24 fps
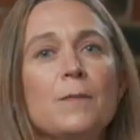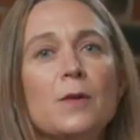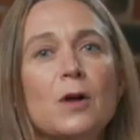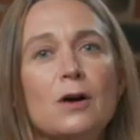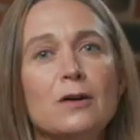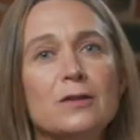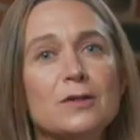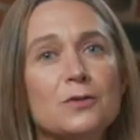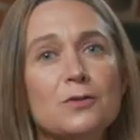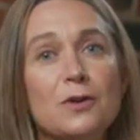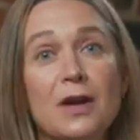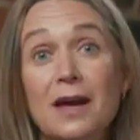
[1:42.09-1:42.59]

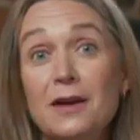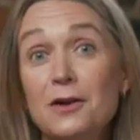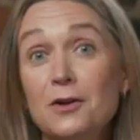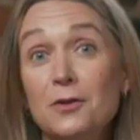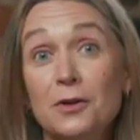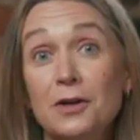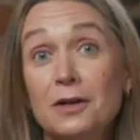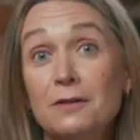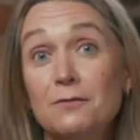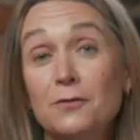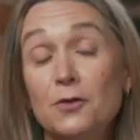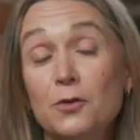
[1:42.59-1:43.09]
Also, get your
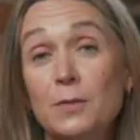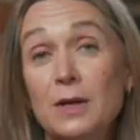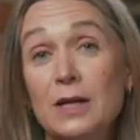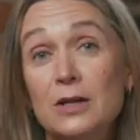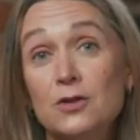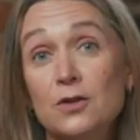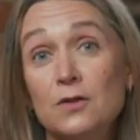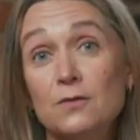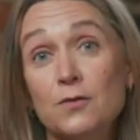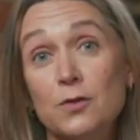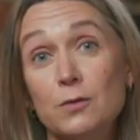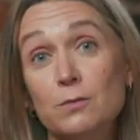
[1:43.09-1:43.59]

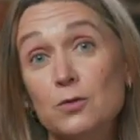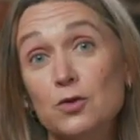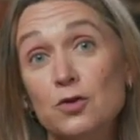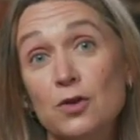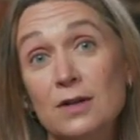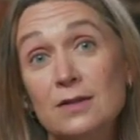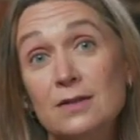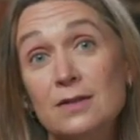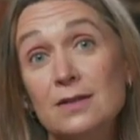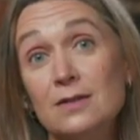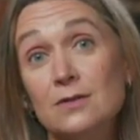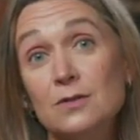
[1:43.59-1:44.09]
information from
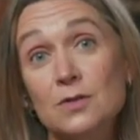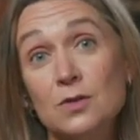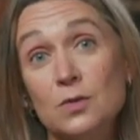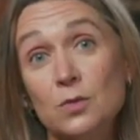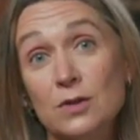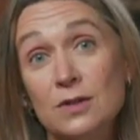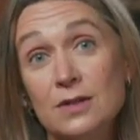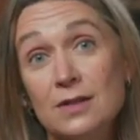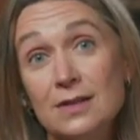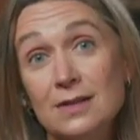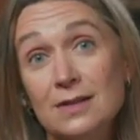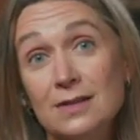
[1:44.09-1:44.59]
trusted
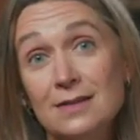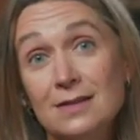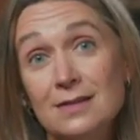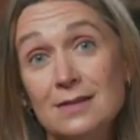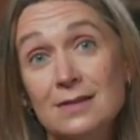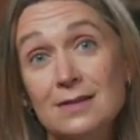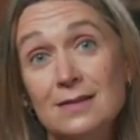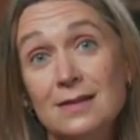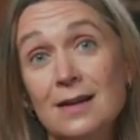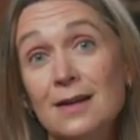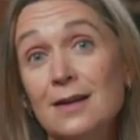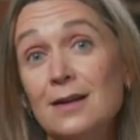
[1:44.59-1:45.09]

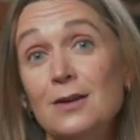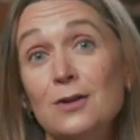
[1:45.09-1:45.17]
sources.